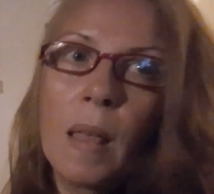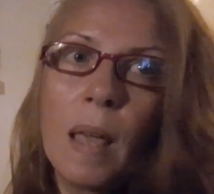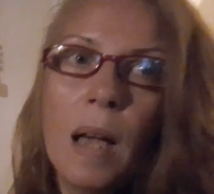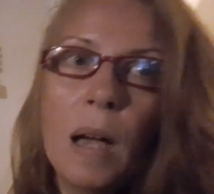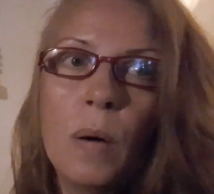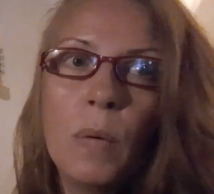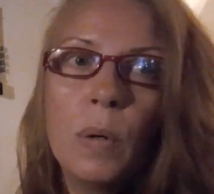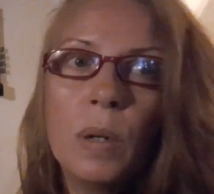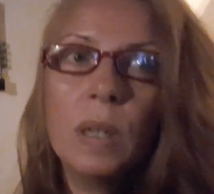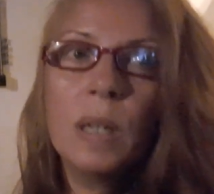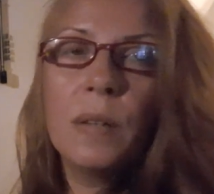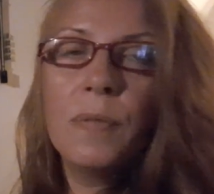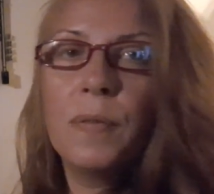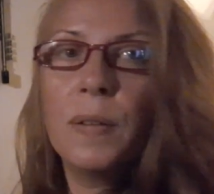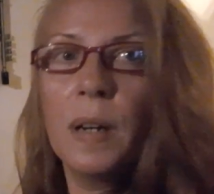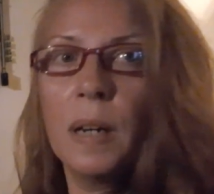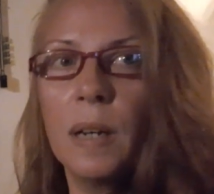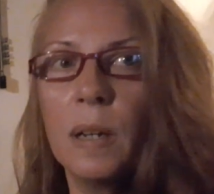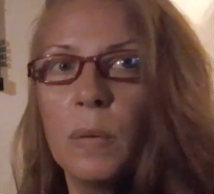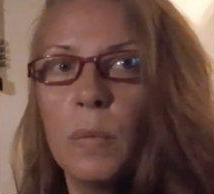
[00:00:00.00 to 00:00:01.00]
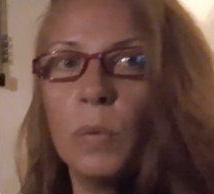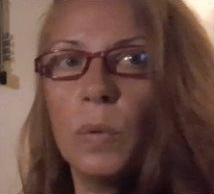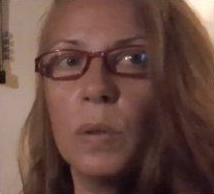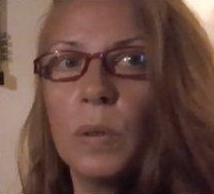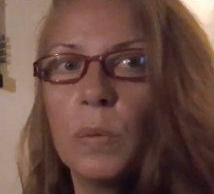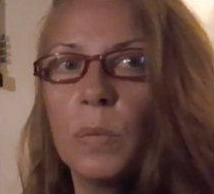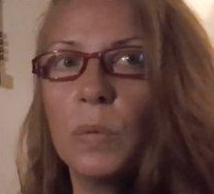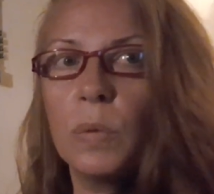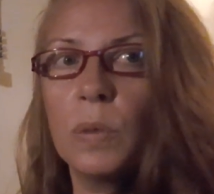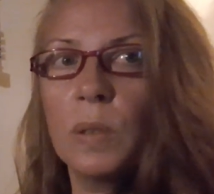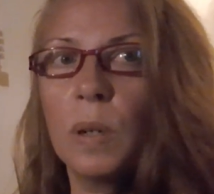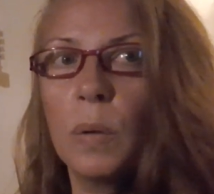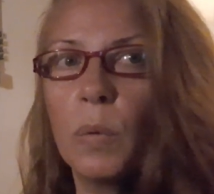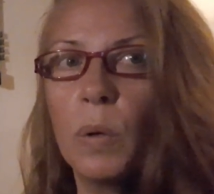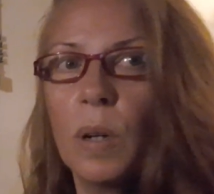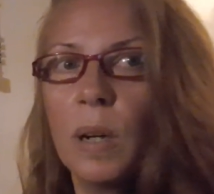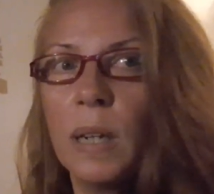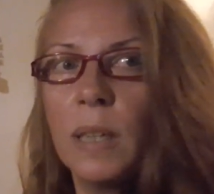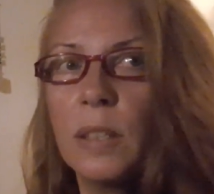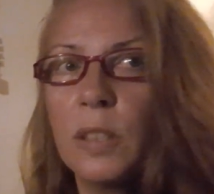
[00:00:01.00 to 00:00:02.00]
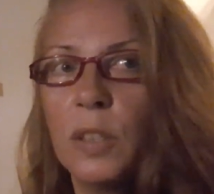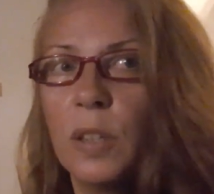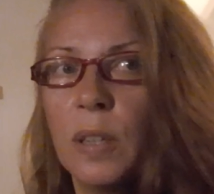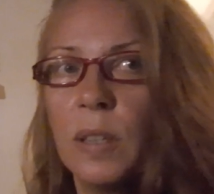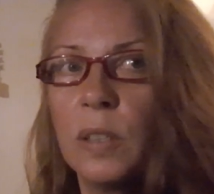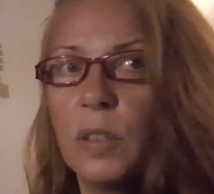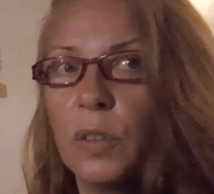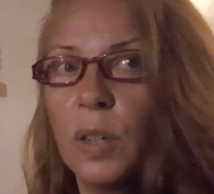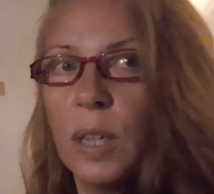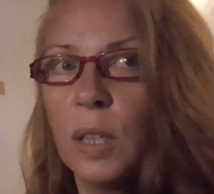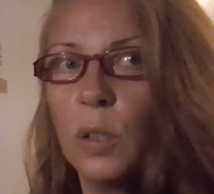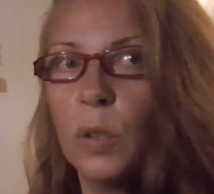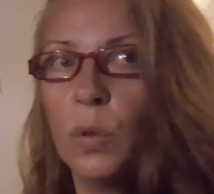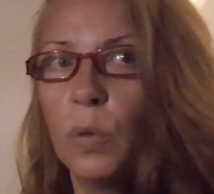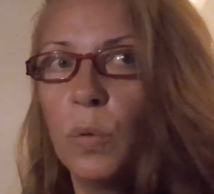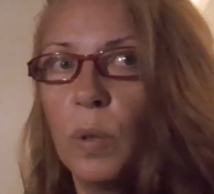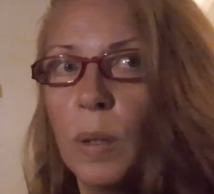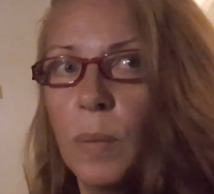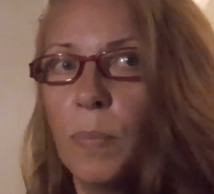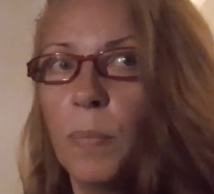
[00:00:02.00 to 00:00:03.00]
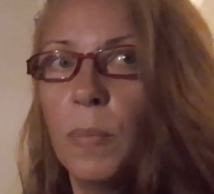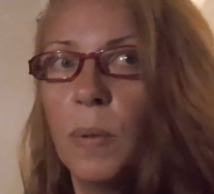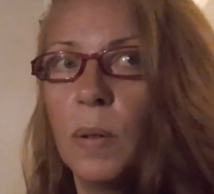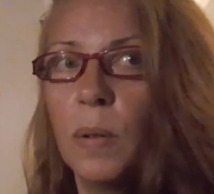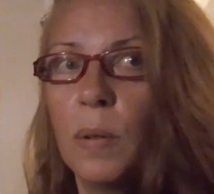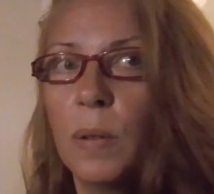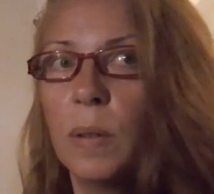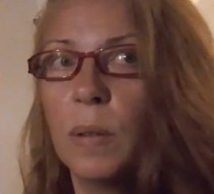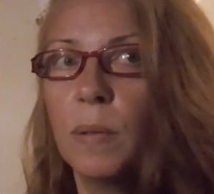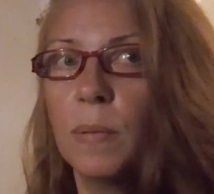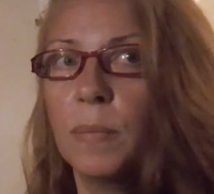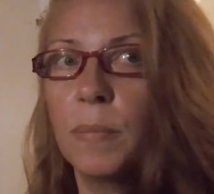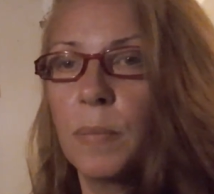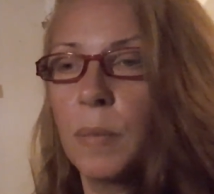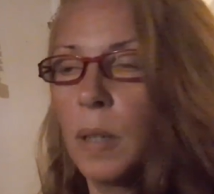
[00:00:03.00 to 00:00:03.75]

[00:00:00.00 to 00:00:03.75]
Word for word: I w if I, I would like to try to re uh,